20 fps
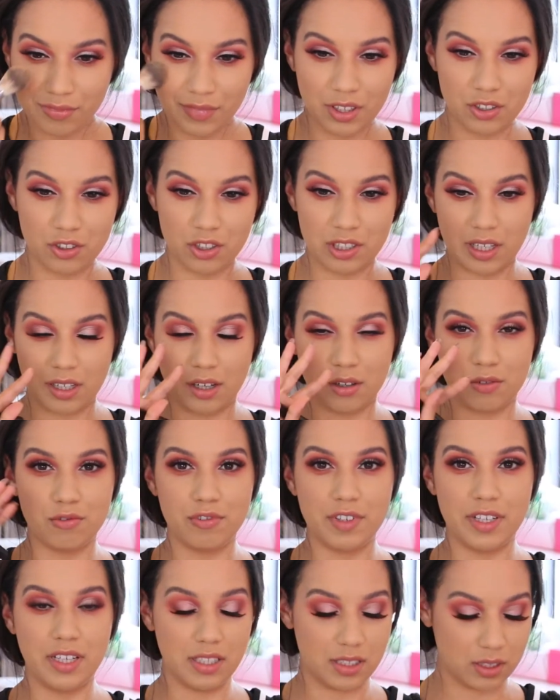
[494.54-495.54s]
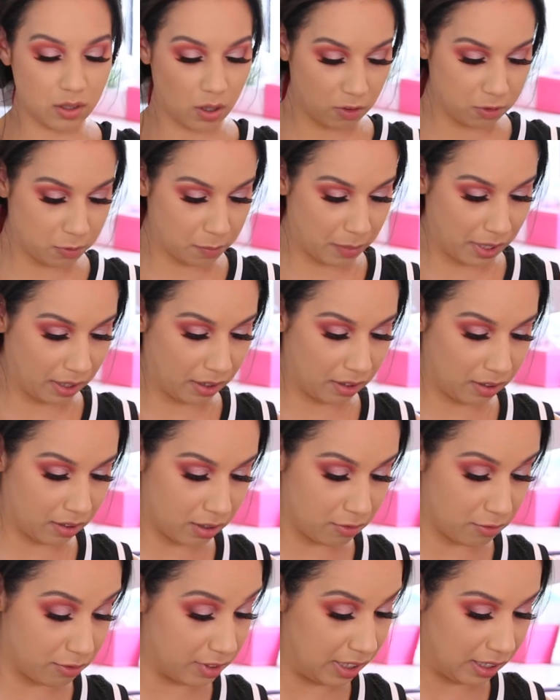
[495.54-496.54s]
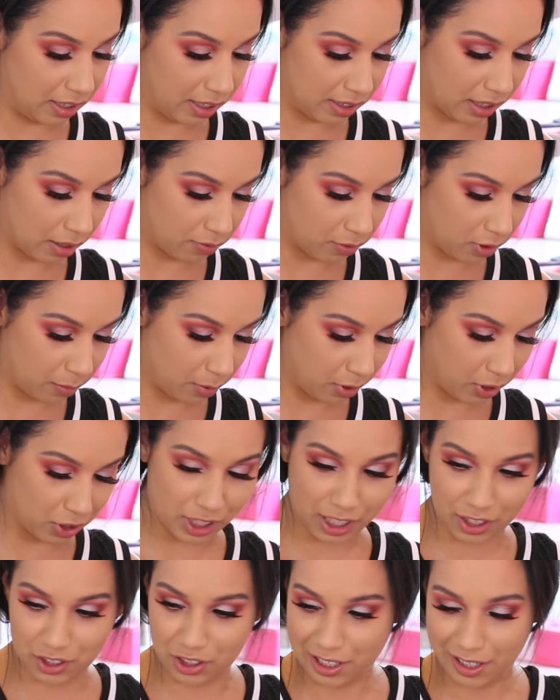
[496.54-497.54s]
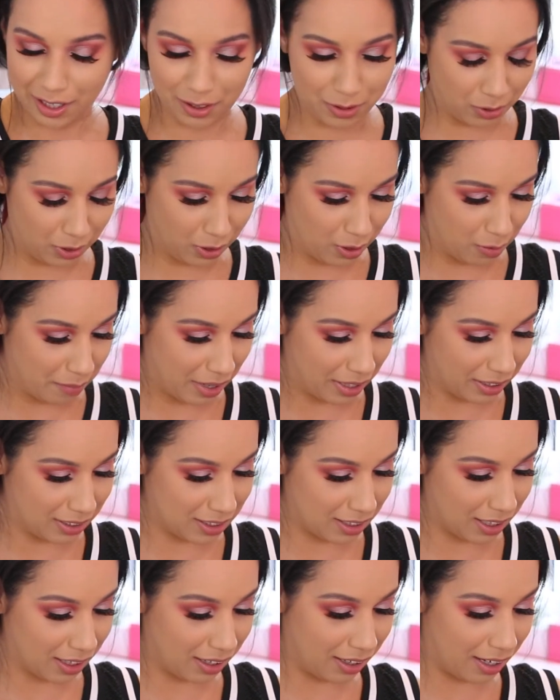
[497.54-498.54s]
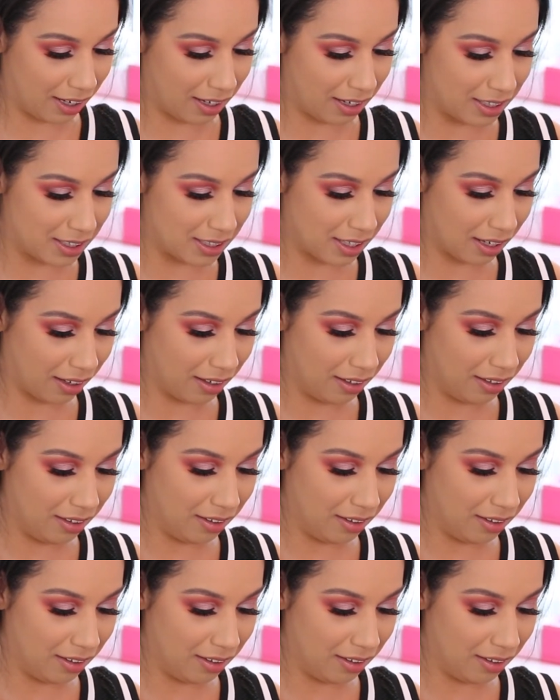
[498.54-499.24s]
it's just like a really soft pink. I really like that for a blush actually. I'm going to come back to that again, I'd say.